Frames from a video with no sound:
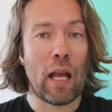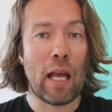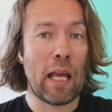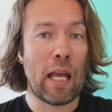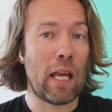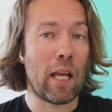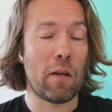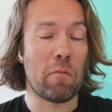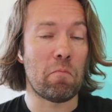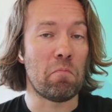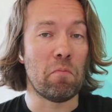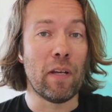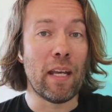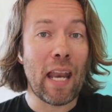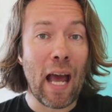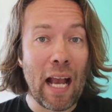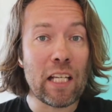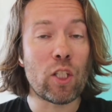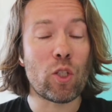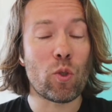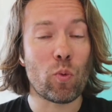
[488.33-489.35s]
A
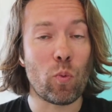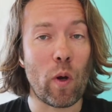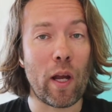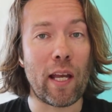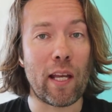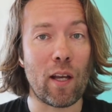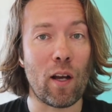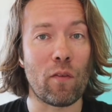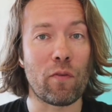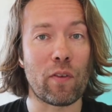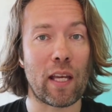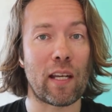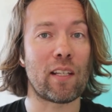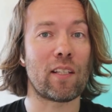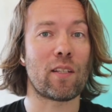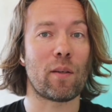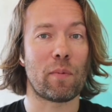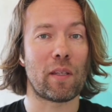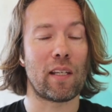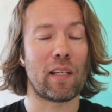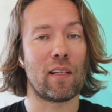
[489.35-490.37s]
nice way of getting
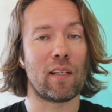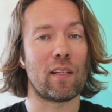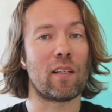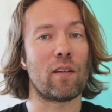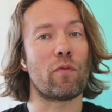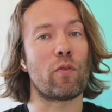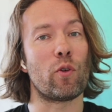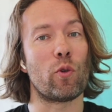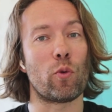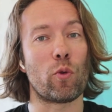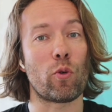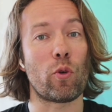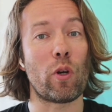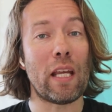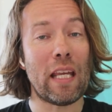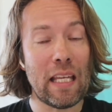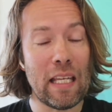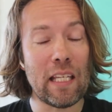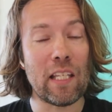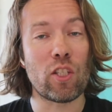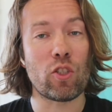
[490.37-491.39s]
something in a different order
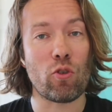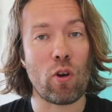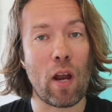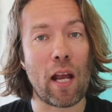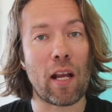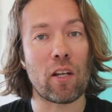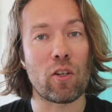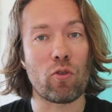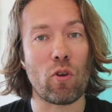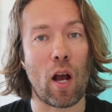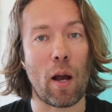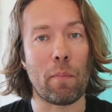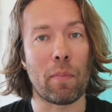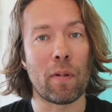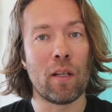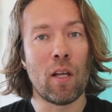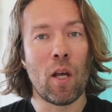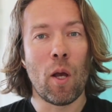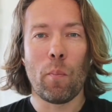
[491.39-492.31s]
is drag and drop.